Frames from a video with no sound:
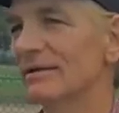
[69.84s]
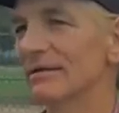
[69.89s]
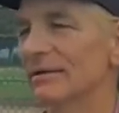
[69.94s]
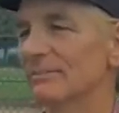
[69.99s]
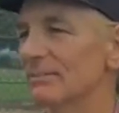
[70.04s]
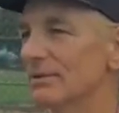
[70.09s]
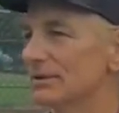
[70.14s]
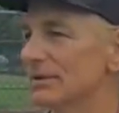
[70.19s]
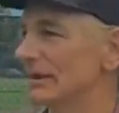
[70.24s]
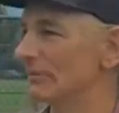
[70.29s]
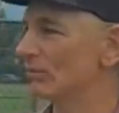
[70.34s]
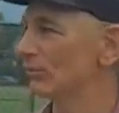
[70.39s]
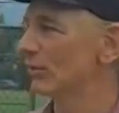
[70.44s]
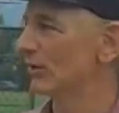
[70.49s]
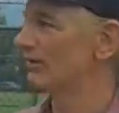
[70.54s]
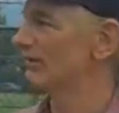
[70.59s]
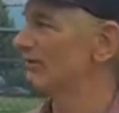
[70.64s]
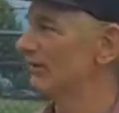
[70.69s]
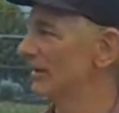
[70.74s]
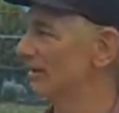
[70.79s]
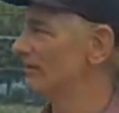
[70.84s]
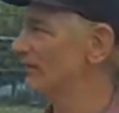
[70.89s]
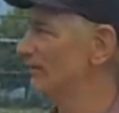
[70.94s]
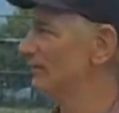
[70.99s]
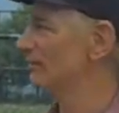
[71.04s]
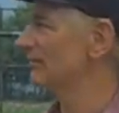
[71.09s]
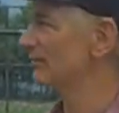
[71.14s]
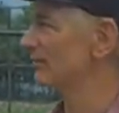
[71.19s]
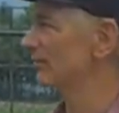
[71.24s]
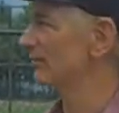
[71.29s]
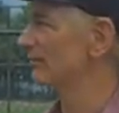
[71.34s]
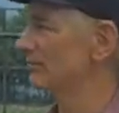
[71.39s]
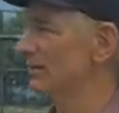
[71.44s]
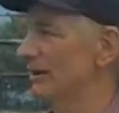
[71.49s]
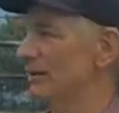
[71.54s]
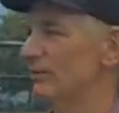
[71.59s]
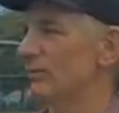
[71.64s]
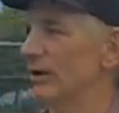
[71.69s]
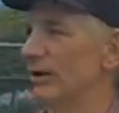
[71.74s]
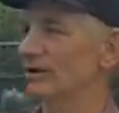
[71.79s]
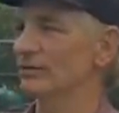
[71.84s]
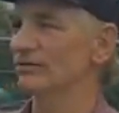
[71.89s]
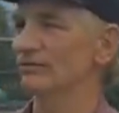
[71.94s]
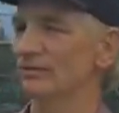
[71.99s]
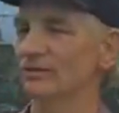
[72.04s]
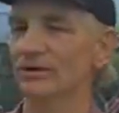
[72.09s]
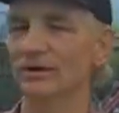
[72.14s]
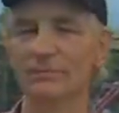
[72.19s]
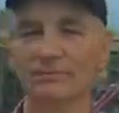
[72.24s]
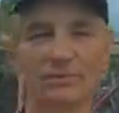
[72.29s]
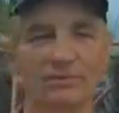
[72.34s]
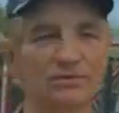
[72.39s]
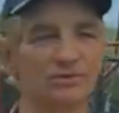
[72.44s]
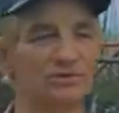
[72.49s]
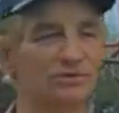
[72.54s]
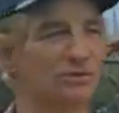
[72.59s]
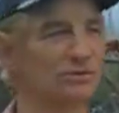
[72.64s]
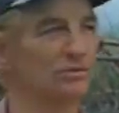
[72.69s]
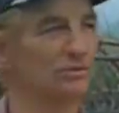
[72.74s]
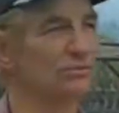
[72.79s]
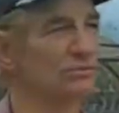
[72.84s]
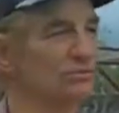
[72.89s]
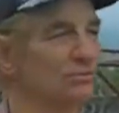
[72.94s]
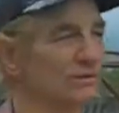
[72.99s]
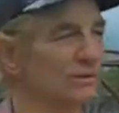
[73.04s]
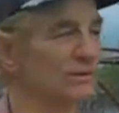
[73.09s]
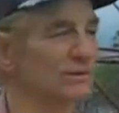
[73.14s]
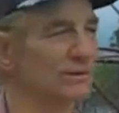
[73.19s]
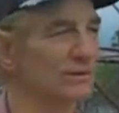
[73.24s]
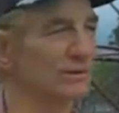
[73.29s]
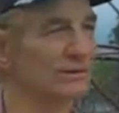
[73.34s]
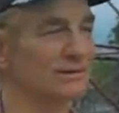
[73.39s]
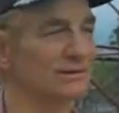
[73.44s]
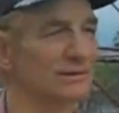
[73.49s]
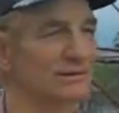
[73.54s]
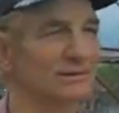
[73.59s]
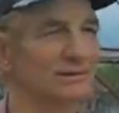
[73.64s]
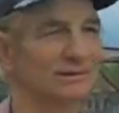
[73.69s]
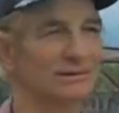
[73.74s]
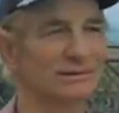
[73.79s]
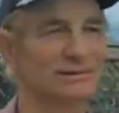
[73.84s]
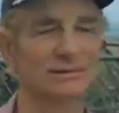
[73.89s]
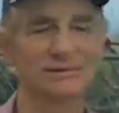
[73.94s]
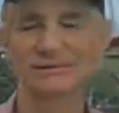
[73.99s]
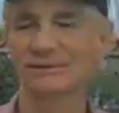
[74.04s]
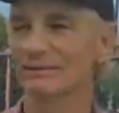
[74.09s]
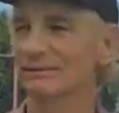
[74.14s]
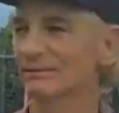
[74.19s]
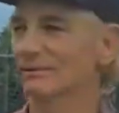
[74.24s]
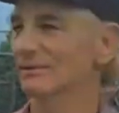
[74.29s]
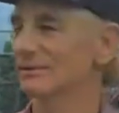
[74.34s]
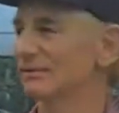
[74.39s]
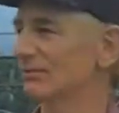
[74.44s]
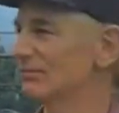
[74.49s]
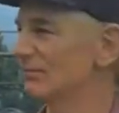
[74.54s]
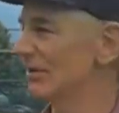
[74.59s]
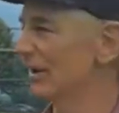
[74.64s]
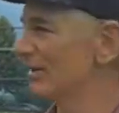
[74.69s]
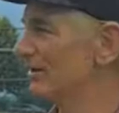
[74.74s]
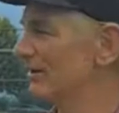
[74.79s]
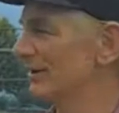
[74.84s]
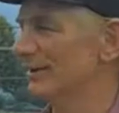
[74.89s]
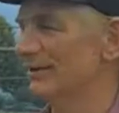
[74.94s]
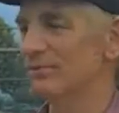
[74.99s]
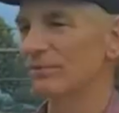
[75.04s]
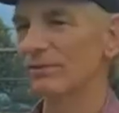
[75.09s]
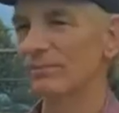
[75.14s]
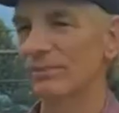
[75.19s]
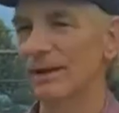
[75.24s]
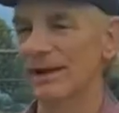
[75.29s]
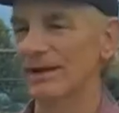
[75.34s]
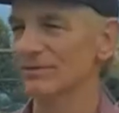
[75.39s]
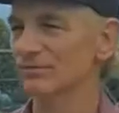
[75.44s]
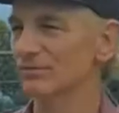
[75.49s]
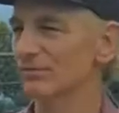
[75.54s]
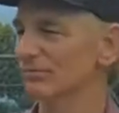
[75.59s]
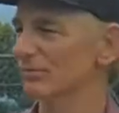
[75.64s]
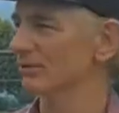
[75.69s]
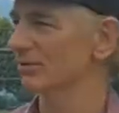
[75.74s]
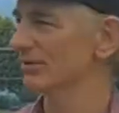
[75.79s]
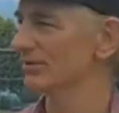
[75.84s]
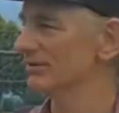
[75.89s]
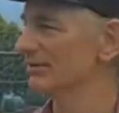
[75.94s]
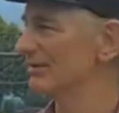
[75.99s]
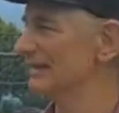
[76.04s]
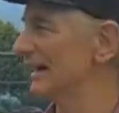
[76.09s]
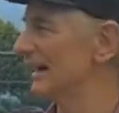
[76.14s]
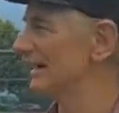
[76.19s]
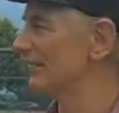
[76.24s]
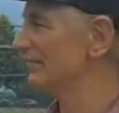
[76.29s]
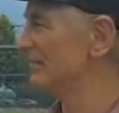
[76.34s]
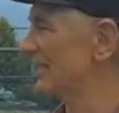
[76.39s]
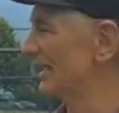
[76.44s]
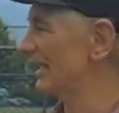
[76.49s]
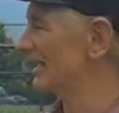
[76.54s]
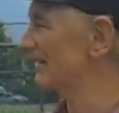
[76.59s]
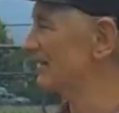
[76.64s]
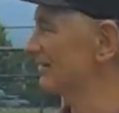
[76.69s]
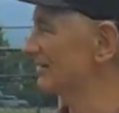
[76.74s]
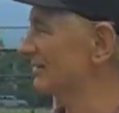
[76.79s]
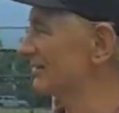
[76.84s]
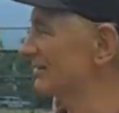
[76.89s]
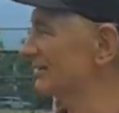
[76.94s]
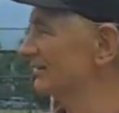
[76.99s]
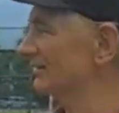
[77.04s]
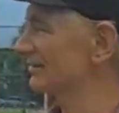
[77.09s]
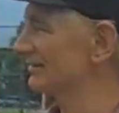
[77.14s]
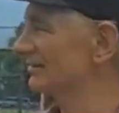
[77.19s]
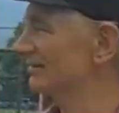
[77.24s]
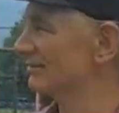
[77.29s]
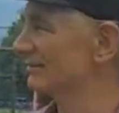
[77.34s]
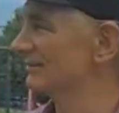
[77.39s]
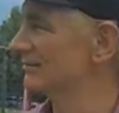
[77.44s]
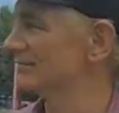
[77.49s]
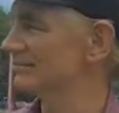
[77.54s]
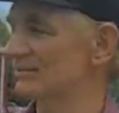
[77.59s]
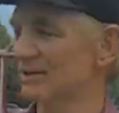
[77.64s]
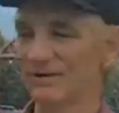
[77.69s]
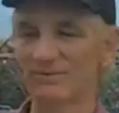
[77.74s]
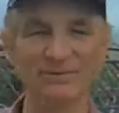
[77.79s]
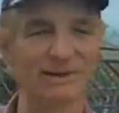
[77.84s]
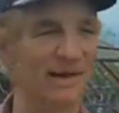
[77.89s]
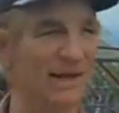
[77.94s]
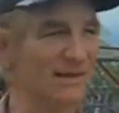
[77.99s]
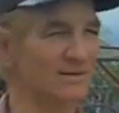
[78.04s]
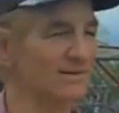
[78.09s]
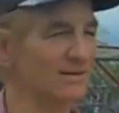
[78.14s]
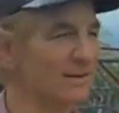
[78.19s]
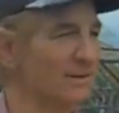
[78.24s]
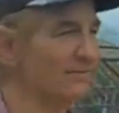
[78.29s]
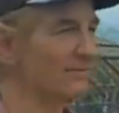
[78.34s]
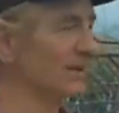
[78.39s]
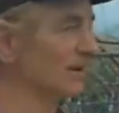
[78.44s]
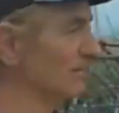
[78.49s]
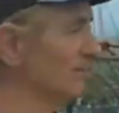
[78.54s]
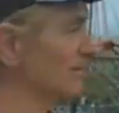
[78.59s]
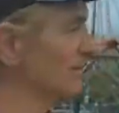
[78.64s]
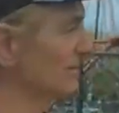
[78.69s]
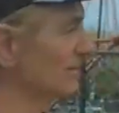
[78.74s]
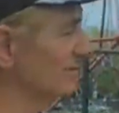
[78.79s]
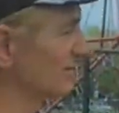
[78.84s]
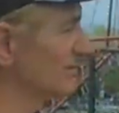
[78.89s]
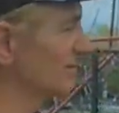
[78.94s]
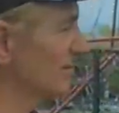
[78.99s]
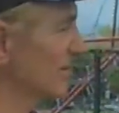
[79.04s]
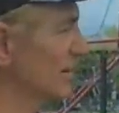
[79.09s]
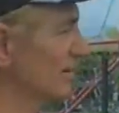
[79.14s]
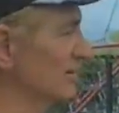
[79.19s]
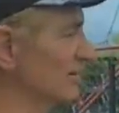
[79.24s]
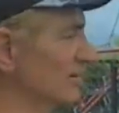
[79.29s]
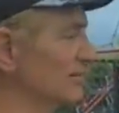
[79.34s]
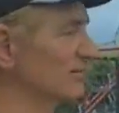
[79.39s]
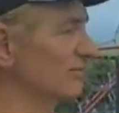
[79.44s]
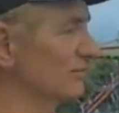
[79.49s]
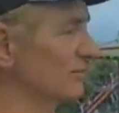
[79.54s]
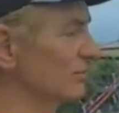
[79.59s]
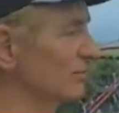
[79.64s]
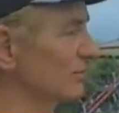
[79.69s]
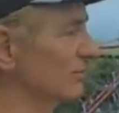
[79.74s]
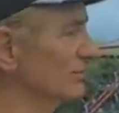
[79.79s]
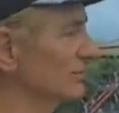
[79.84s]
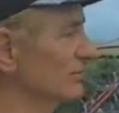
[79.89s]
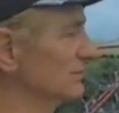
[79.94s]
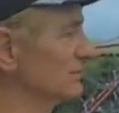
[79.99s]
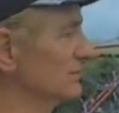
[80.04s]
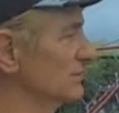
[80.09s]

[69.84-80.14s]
that became quite famous. He was on Baywatch for a couple of shows and did a record, I think, with the Backstreet Boys. He died of cancer. David Hasselhoff came and talked at his funeral.